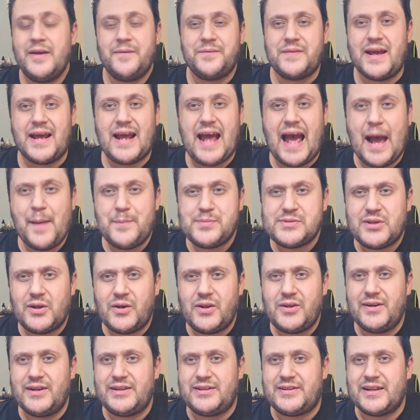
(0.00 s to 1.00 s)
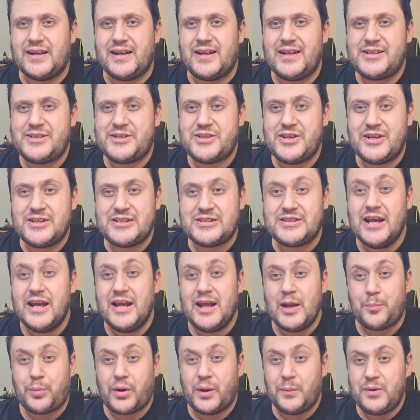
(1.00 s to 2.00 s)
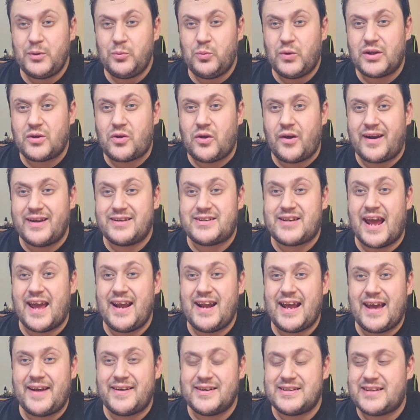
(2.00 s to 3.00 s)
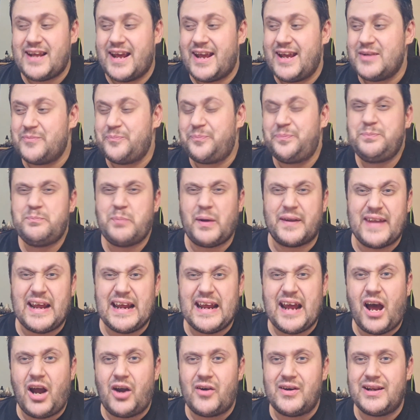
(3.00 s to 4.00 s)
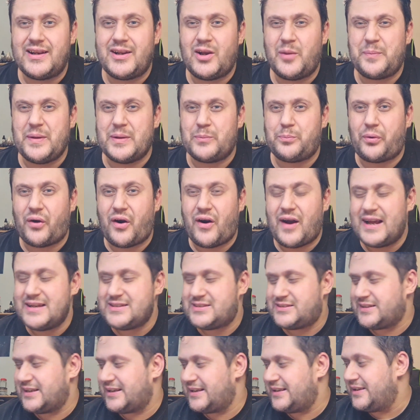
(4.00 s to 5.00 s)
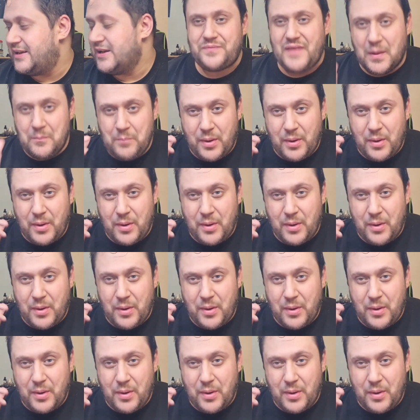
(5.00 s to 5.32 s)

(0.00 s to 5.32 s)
They're absolutely delicious. It probably would have got a 10 out of 10, but they are a little bit pricey.